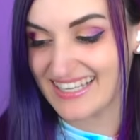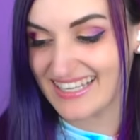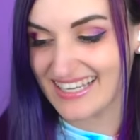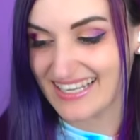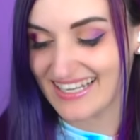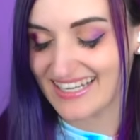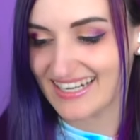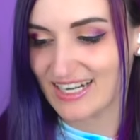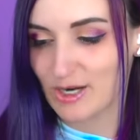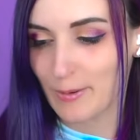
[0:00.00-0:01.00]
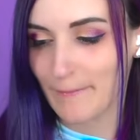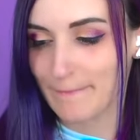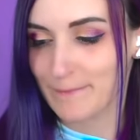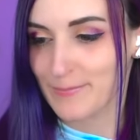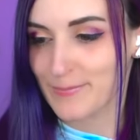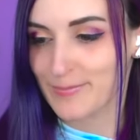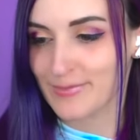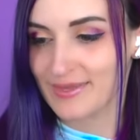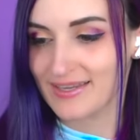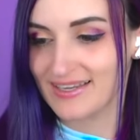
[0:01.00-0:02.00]

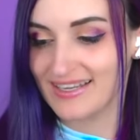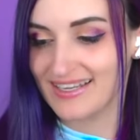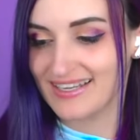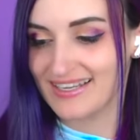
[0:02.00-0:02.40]
This person isn't speaking.